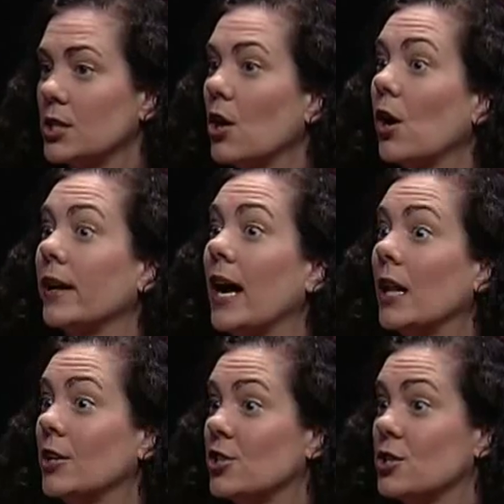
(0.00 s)
a
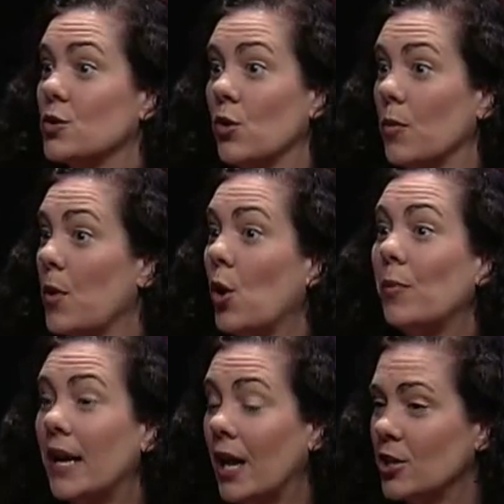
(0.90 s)
cardiologist or a
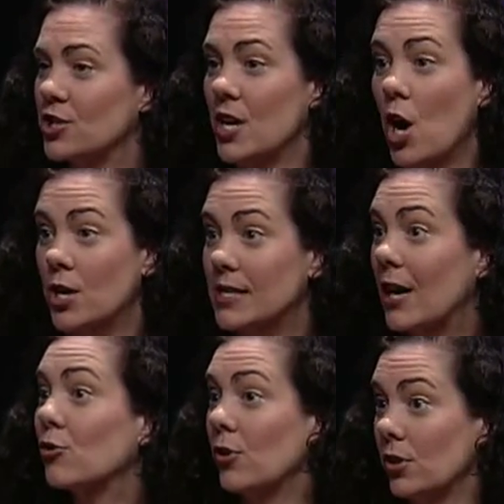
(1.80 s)
pulmonologist, a heart
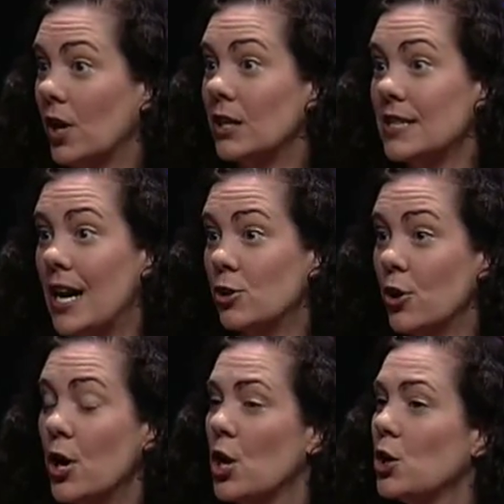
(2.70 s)
doctor or a lung doctor,